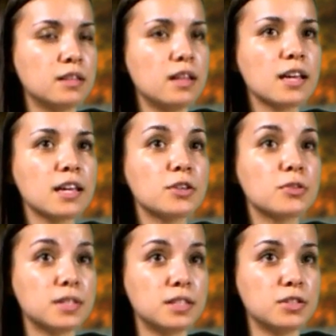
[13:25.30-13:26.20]
Luck
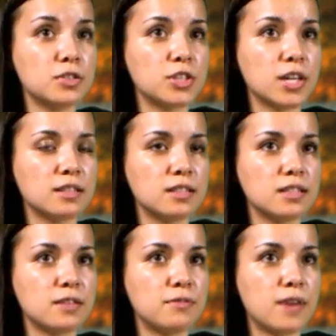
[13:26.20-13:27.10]
increases your
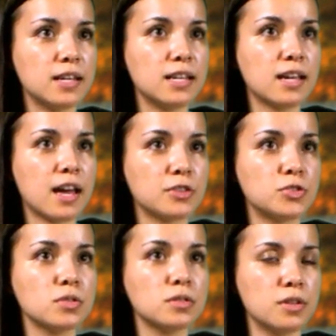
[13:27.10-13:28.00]
chances of finding
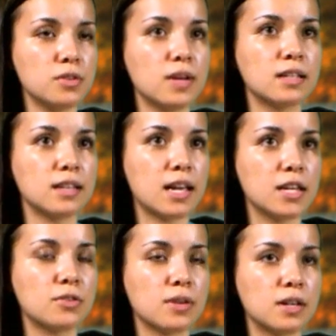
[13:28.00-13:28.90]
extra loot and
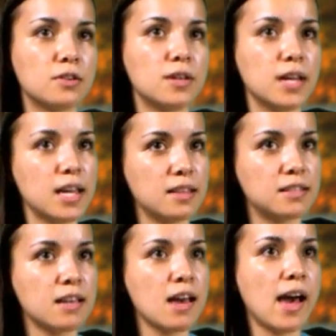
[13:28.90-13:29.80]
getting critical
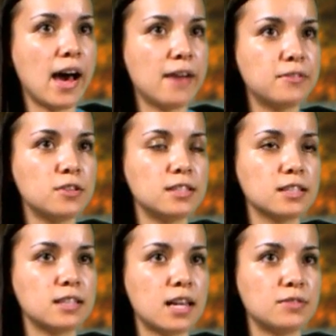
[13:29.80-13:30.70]
hits. After a
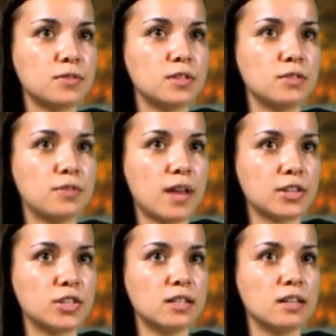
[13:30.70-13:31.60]
successful
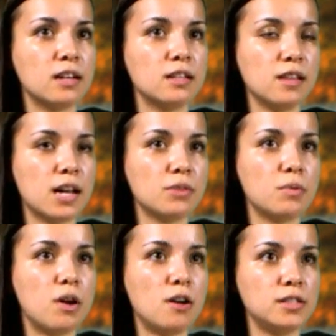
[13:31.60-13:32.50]
deflection, luck
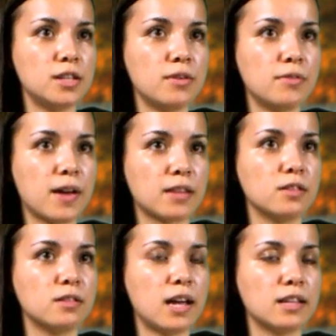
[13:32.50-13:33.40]
will also affect
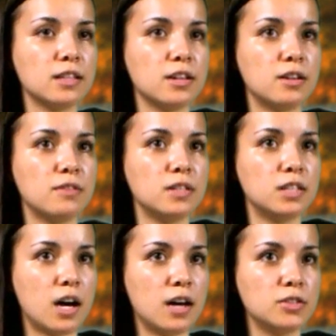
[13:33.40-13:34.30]
the likelihood of a
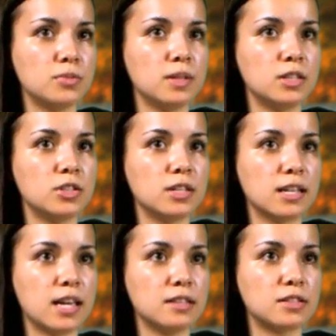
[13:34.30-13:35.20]
dodge, which
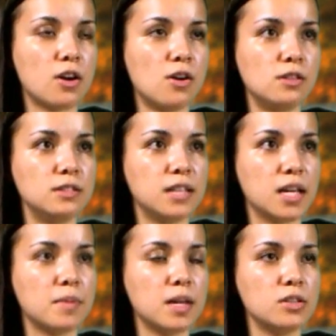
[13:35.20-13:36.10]
negates all
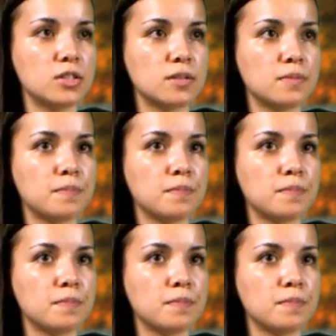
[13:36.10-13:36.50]
damage.